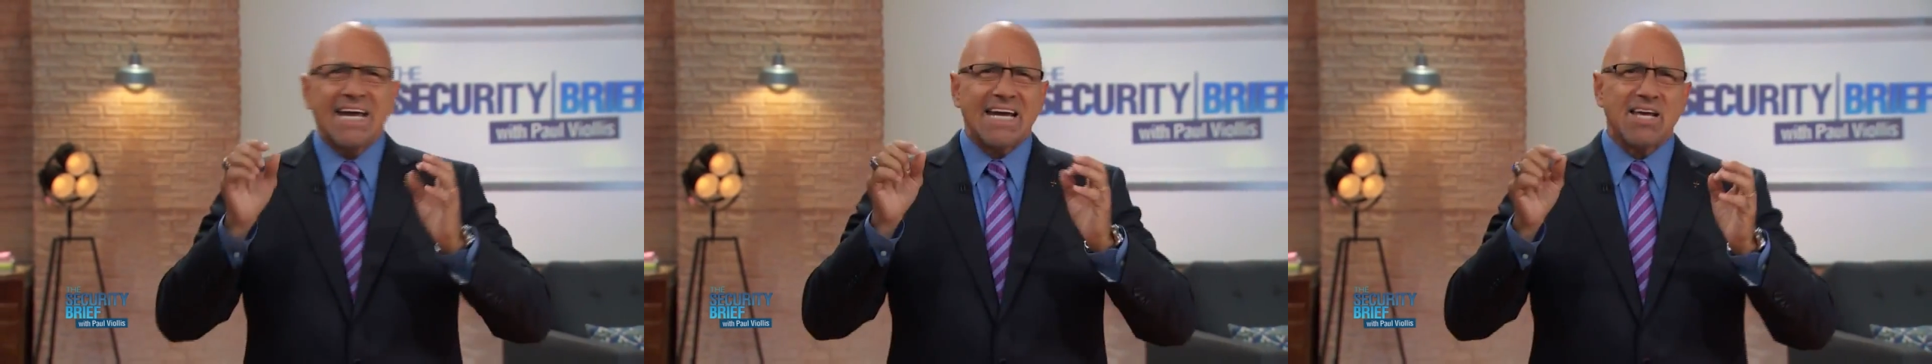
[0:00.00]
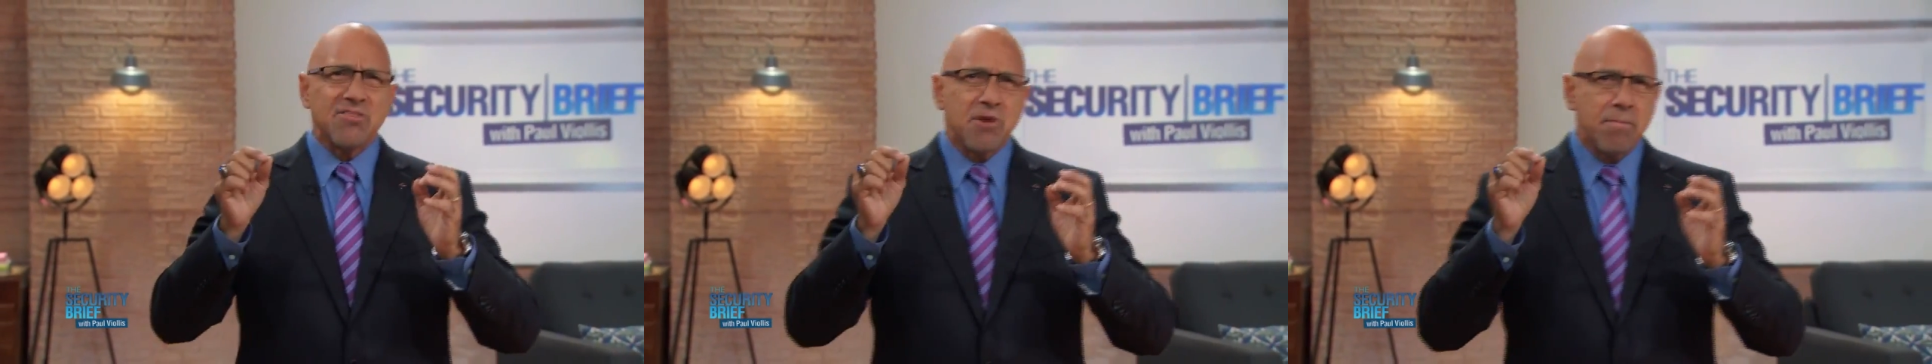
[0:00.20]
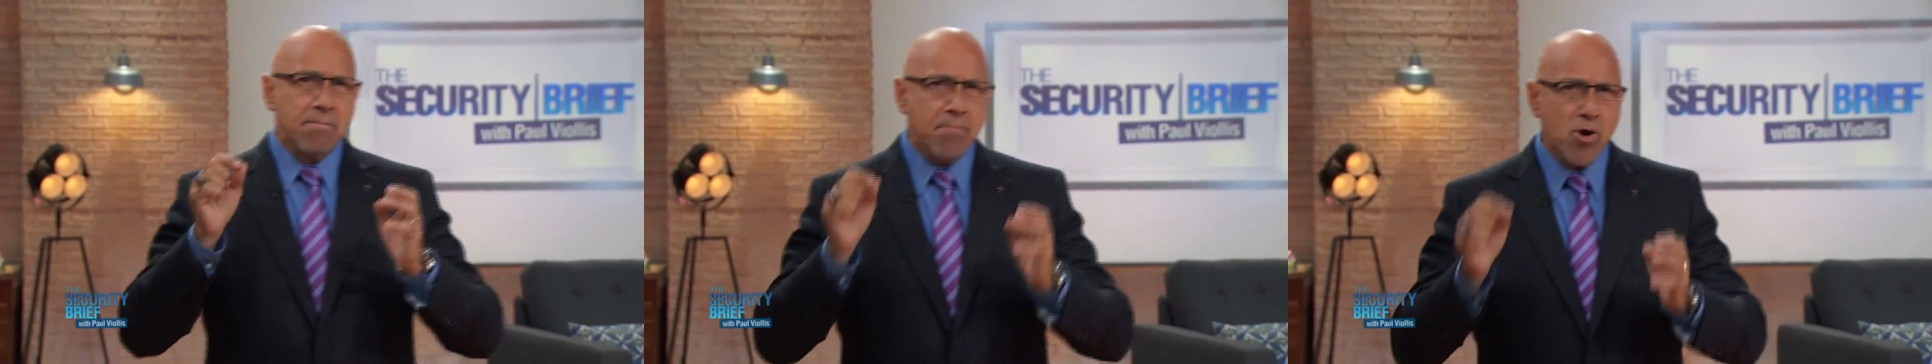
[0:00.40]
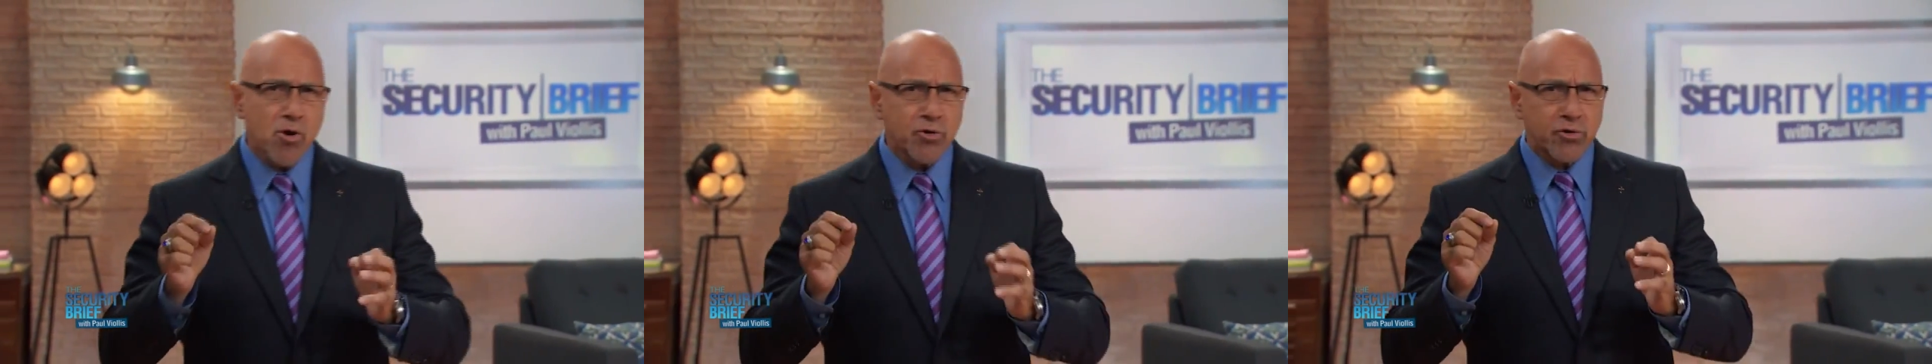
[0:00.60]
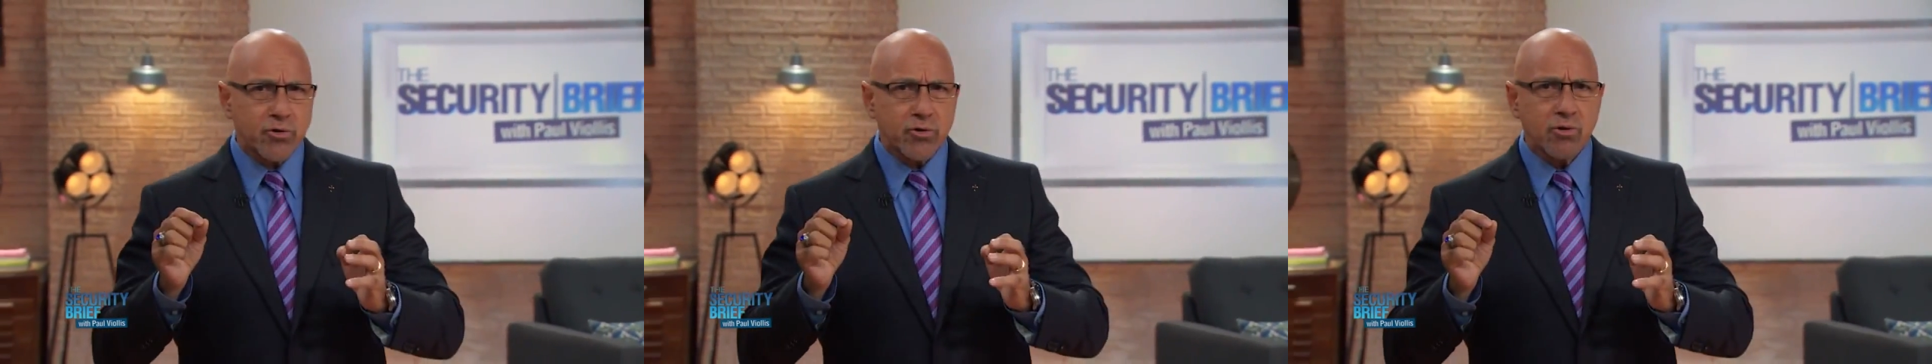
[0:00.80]
in the
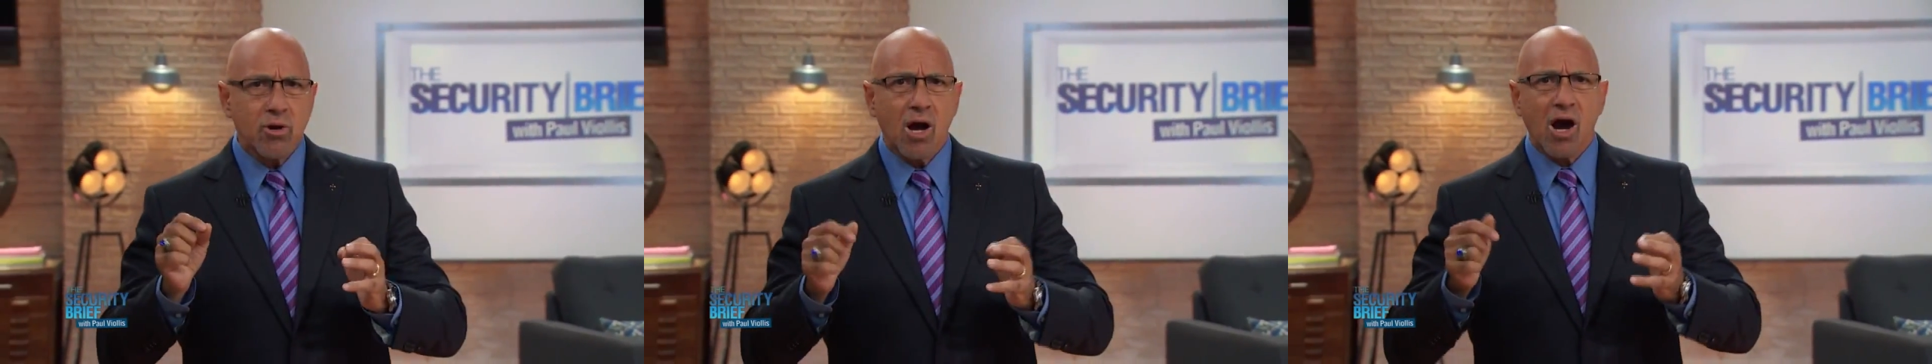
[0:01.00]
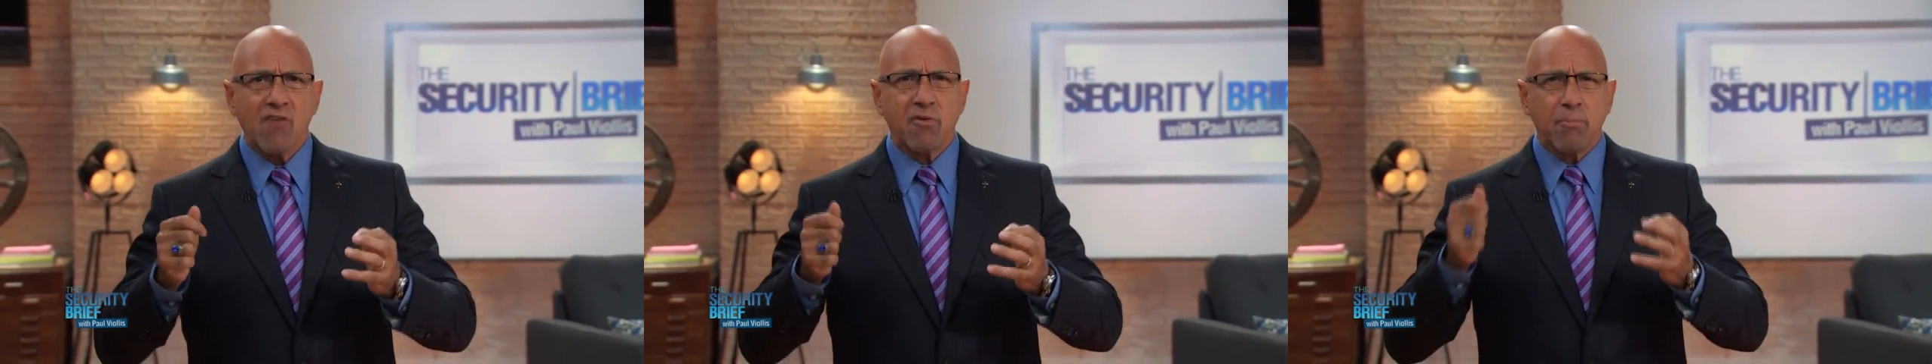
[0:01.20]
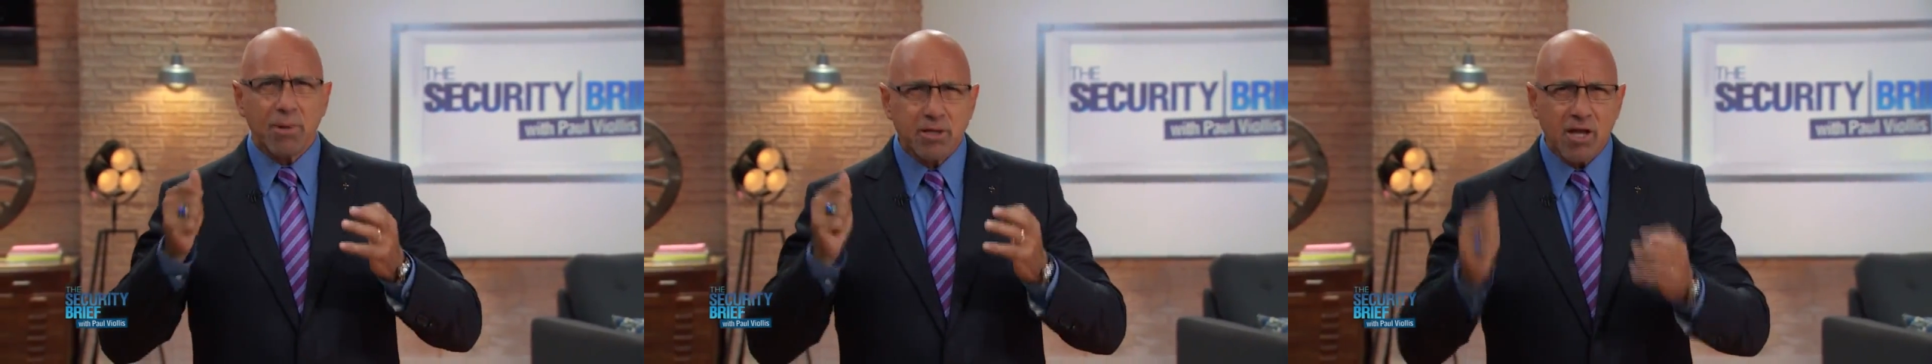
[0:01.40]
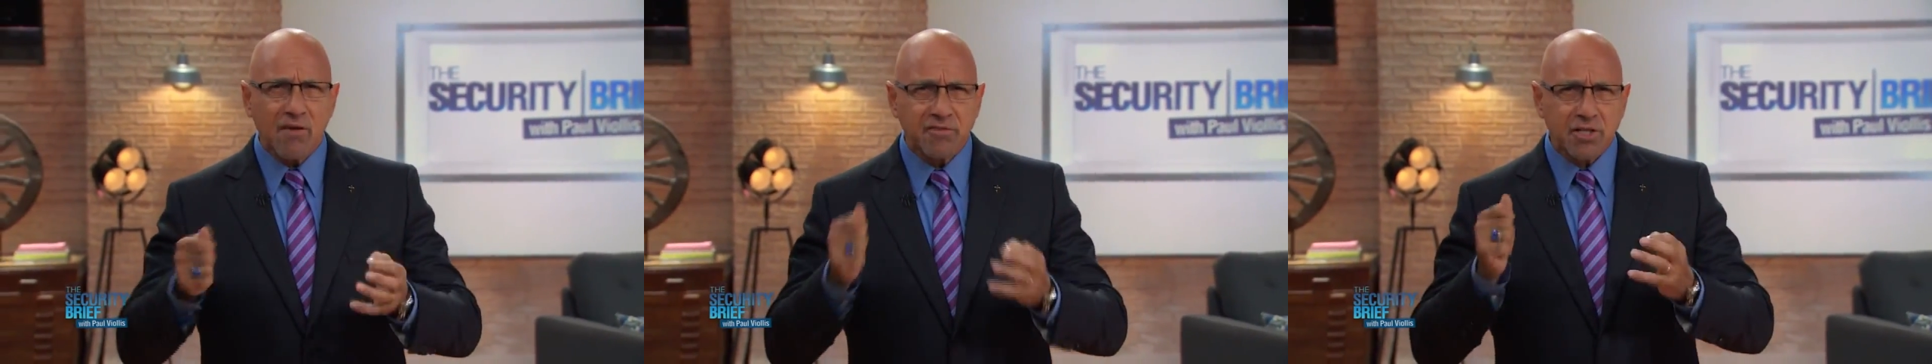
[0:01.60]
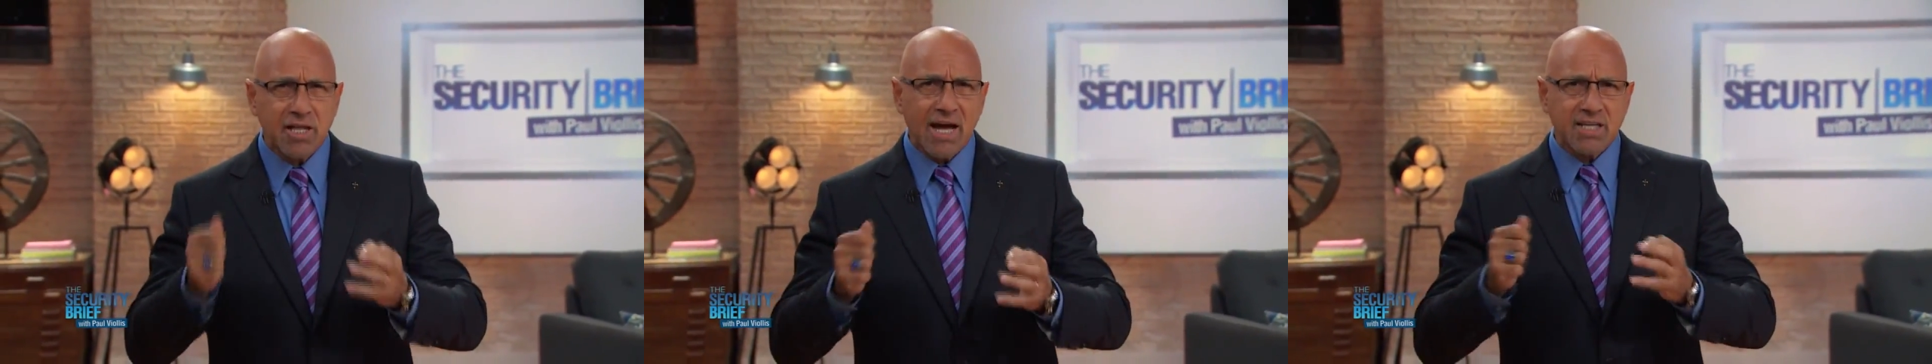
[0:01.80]
murder of a
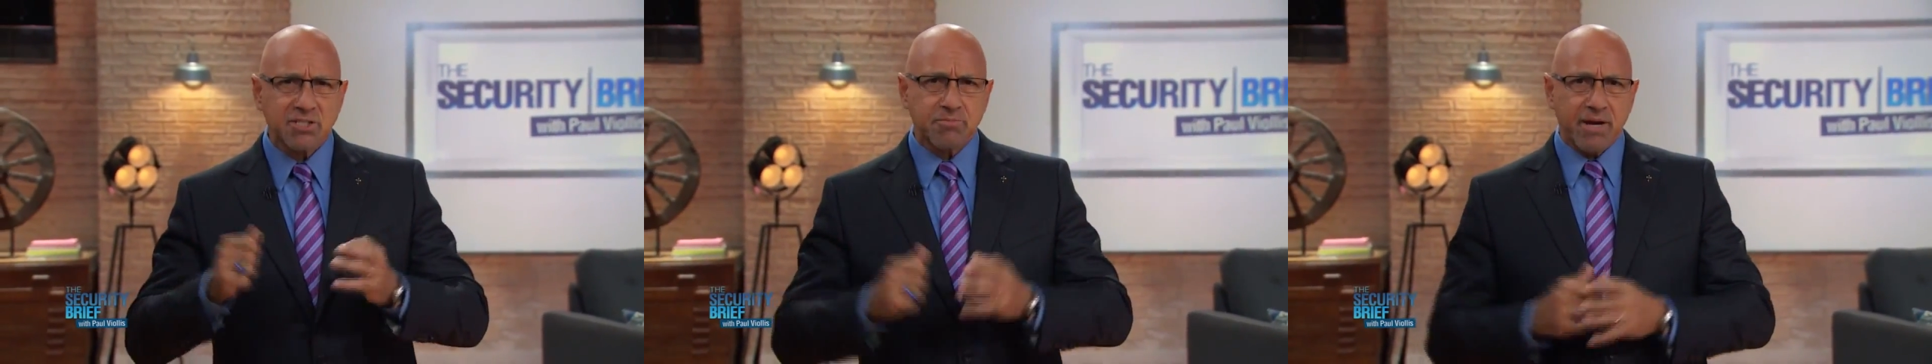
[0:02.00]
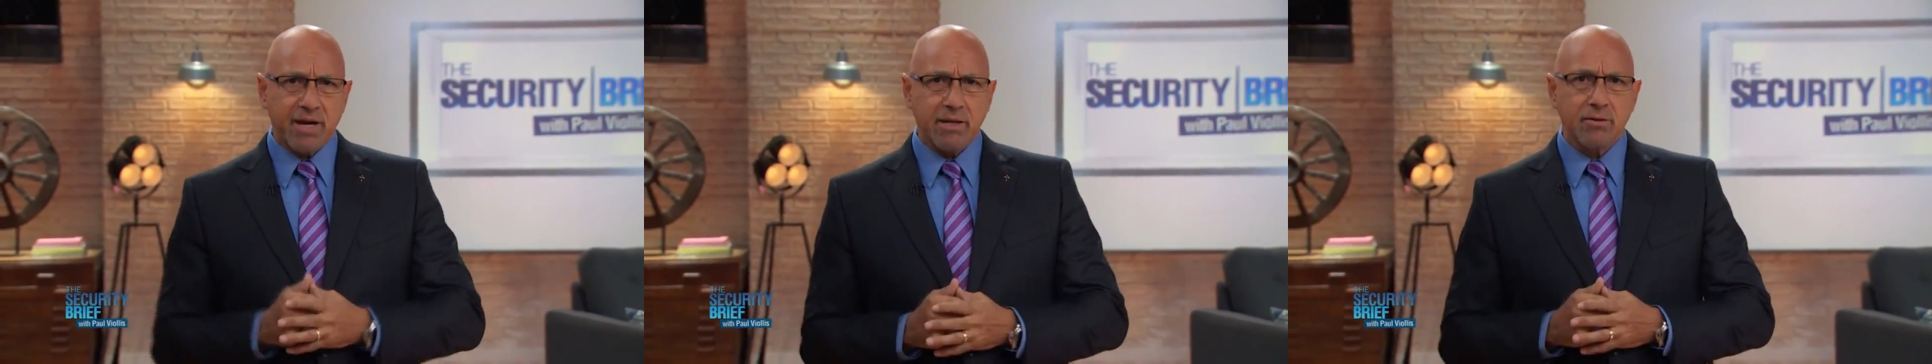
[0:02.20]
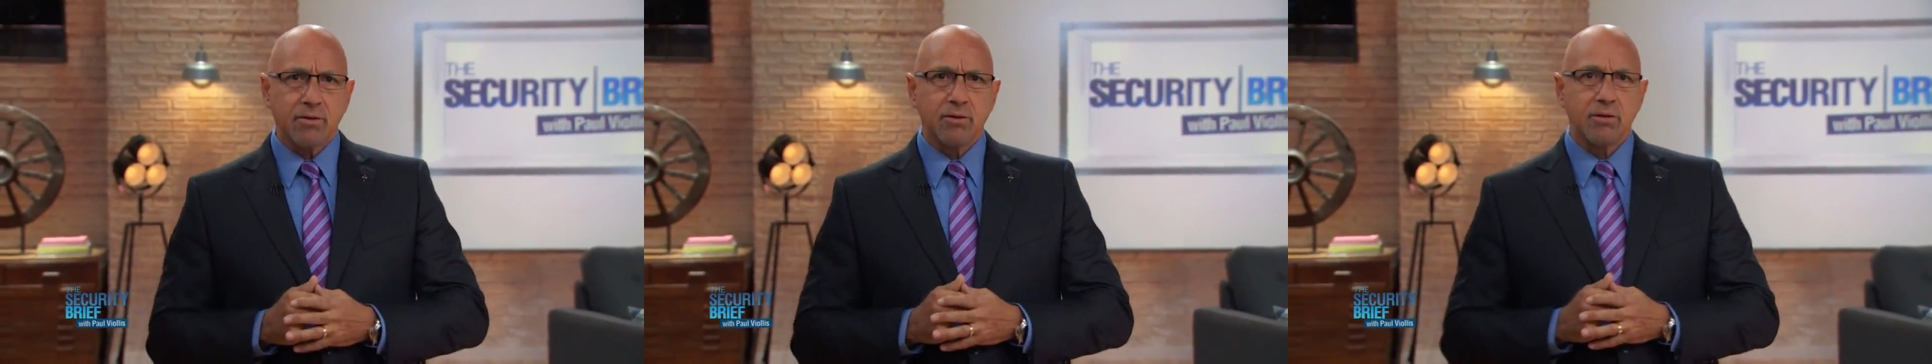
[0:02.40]
beloved classmate.